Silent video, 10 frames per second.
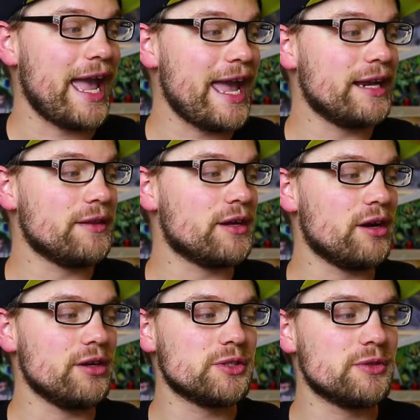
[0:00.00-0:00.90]
and then
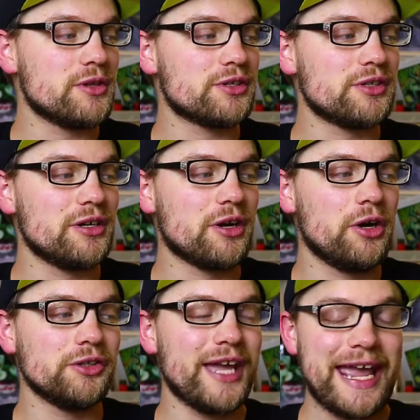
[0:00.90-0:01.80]
also another song
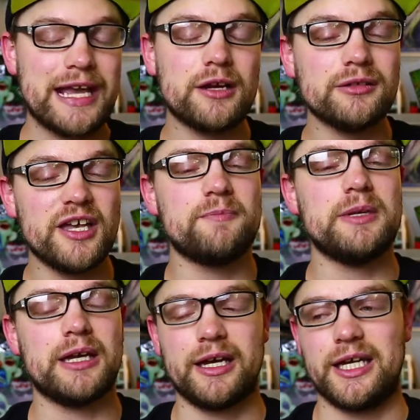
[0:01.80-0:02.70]
called Anger Left
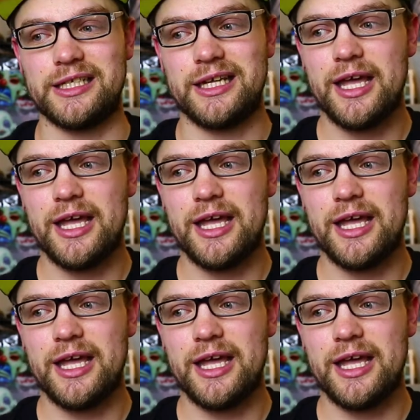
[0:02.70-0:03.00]
Behind.